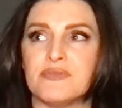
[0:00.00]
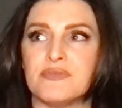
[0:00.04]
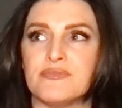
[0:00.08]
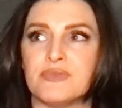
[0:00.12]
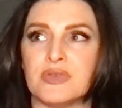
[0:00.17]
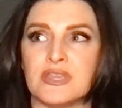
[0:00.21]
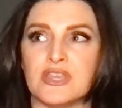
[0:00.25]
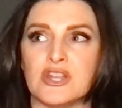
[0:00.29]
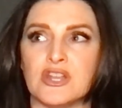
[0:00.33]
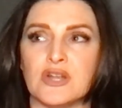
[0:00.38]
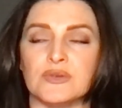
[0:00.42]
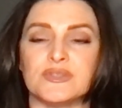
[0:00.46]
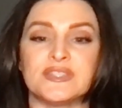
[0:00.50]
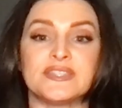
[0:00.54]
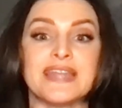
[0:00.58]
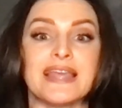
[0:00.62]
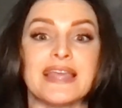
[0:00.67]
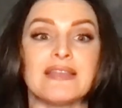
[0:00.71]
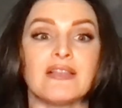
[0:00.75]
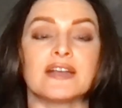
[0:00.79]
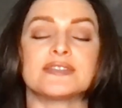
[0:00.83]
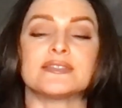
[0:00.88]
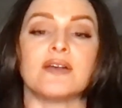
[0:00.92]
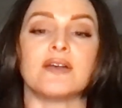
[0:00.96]

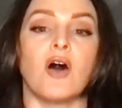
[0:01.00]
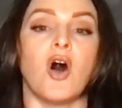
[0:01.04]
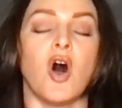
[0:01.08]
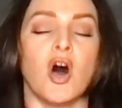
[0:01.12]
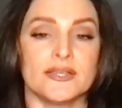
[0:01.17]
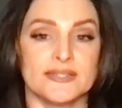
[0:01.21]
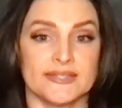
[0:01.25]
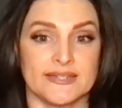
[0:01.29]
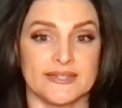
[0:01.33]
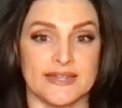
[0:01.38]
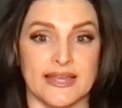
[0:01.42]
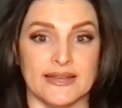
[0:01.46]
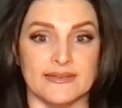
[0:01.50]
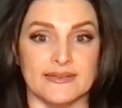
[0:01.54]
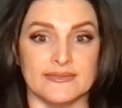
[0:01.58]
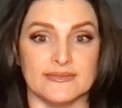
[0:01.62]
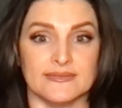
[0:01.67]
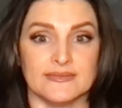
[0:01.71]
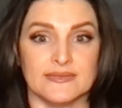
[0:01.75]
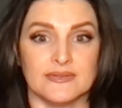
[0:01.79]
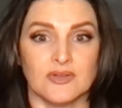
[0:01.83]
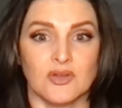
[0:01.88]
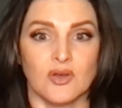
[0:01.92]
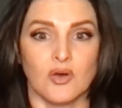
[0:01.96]
StayLuxe Austin,
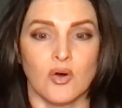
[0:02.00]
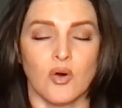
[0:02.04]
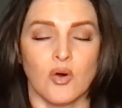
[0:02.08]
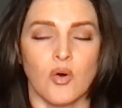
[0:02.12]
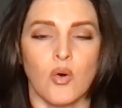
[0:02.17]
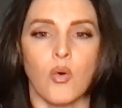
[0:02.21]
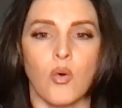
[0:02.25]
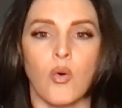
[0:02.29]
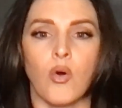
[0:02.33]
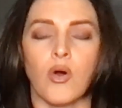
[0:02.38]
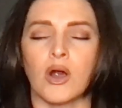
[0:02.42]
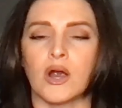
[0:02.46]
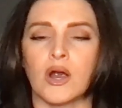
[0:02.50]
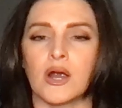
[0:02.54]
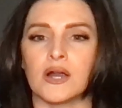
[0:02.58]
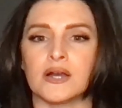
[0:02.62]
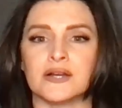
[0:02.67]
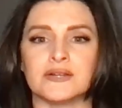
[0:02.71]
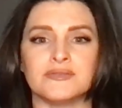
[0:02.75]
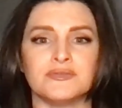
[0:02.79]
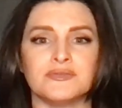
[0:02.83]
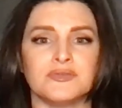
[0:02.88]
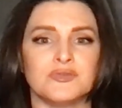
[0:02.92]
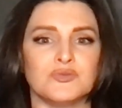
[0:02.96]

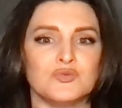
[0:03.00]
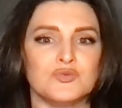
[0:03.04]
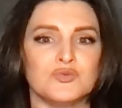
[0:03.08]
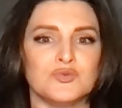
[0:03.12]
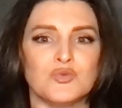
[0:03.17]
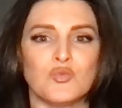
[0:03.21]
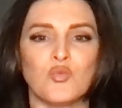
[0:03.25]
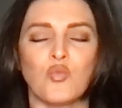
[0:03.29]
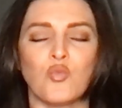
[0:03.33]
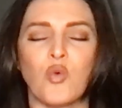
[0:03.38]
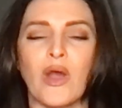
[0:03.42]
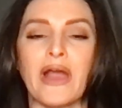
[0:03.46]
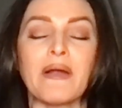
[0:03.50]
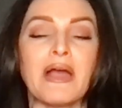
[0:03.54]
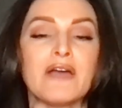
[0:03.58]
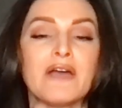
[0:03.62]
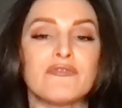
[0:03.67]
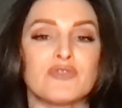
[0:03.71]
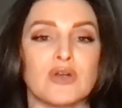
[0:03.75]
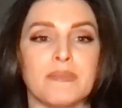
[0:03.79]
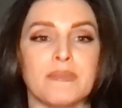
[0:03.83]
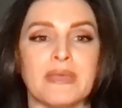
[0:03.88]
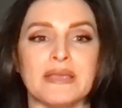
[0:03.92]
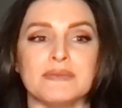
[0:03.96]
or
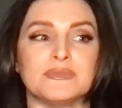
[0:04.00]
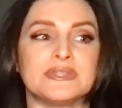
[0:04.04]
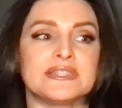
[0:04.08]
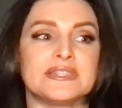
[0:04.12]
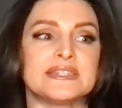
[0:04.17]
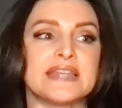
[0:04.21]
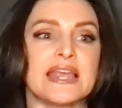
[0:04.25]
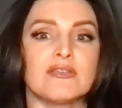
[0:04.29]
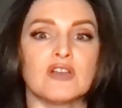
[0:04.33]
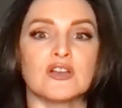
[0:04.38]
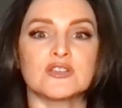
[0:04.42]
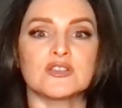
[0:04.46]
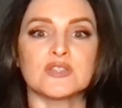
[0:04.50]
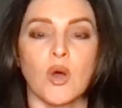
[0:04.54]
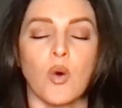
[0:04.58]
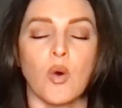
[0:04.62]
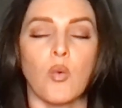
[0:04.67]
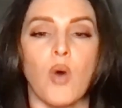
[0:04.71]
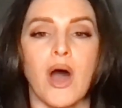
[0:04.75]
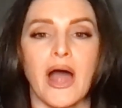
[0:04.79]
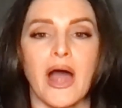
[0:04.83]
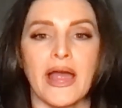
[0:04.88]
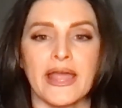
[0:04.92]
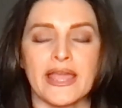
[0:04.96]
wherever it may be, StayLuxe
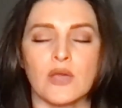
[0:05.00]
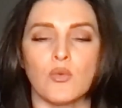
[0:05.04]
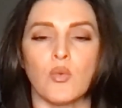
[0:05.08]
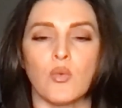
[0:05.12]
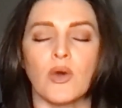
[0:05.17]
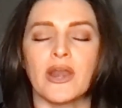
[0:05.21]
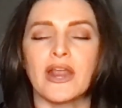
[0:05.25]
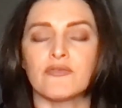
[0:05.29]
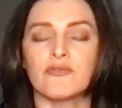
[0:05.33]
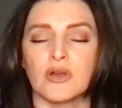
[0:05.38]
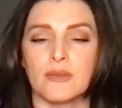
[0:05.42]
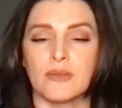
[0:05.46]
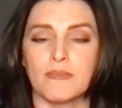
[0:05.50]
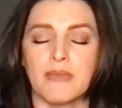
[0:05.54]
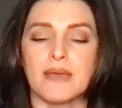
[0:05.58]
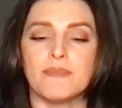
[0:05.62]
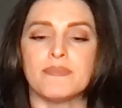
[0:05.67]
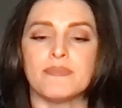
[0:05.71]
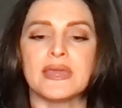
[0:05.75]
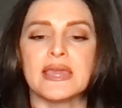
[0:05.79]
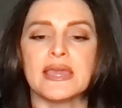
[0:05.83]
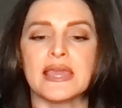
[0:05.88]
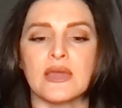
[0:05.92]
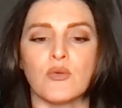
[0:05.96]
Hawaii, whatever it may
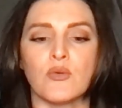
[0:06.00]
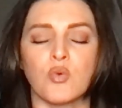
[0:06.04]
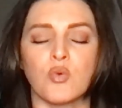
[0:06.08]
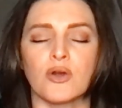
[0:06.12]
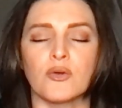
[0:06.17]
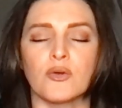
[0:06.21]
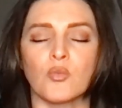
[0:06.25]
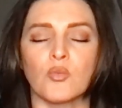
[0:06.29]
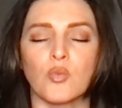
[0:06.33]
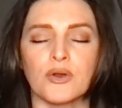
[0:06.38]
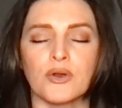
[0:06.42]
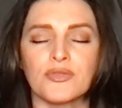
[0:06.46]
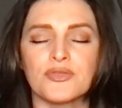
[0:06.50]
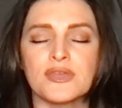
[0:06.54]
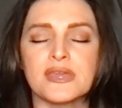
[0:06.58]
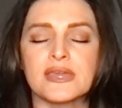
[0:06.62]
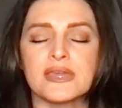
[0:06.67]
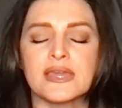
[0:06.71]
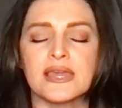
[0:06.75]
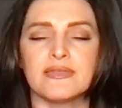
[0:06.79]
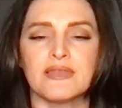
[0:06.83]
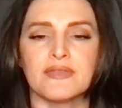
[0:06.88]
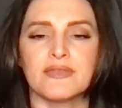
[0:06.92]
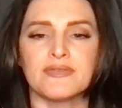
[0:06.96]
be. We're
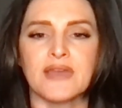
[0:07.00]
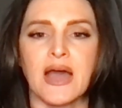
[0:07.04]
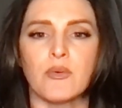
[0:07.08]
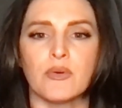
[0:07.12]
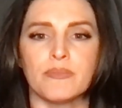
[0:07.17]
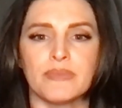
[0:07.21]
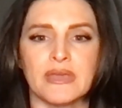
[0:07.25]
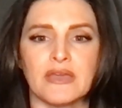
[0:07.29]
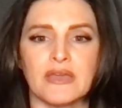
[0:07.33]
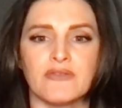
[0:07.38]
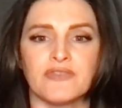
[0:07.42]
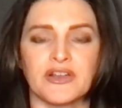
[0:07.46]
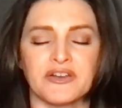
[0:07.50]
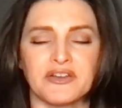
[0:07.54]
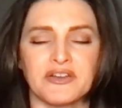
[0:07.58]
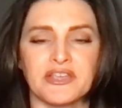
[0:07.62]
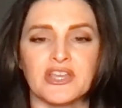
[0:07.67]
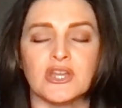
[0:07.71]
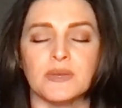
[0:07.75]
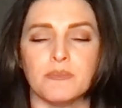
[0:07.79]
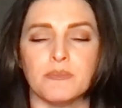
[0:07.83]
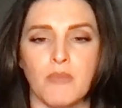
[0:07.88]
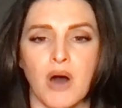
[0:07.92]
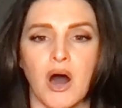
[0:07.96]
thinking that would be a very
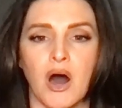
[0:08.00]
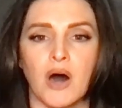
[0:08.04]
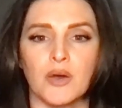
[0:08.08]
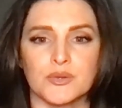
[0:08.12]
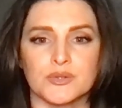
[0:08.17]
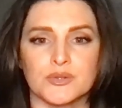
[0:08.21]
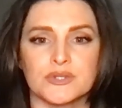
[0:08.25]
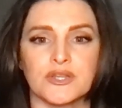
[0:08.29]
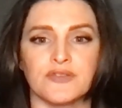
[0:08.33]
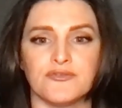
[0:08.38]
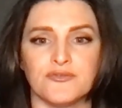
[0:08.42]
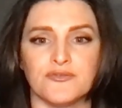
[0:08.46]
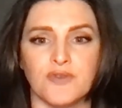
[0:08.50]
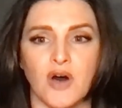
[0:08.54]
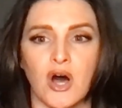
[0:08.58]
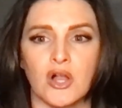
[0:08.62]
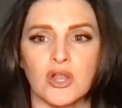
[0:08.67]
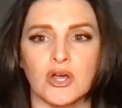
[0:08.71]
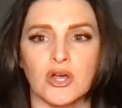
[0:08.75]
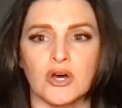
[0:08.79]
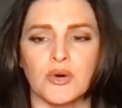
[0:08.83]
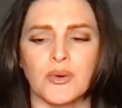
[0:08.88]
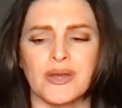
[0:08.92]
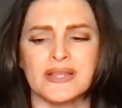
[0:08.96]
good model to
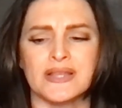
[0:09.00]
follow.